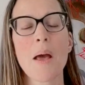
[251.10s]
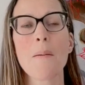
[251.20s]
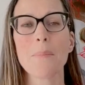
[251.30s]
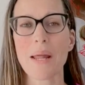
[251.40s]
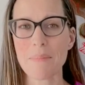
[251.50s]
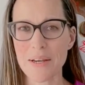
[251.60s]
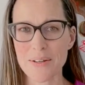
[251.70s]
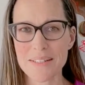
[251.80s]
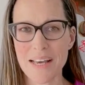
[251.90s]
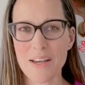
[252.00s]
But I'm here
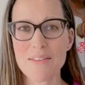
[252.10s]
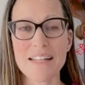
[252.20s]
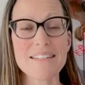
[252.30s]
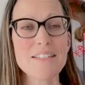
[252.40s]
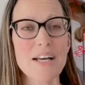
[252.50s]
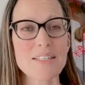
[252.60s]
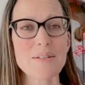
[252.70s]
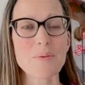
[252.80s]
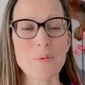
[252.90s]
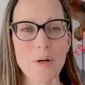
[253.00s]
to tell you that
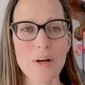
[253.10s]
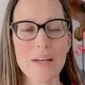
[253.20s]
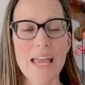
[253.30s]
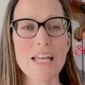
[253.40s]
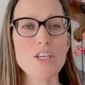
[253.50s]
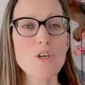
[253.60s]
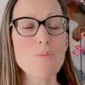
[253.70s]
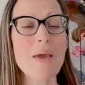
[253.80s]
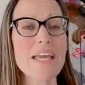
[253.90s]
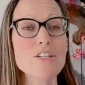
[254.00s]
doesn't work, and you
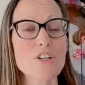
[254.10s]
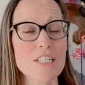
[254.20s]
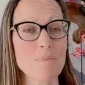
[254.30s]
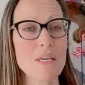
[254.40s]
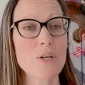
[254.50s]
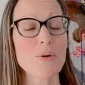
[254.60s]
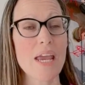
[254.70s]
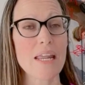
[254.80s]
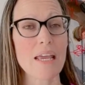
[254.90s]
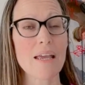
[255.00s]
may just be
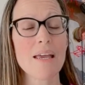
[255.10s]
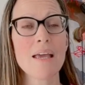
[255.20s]
creating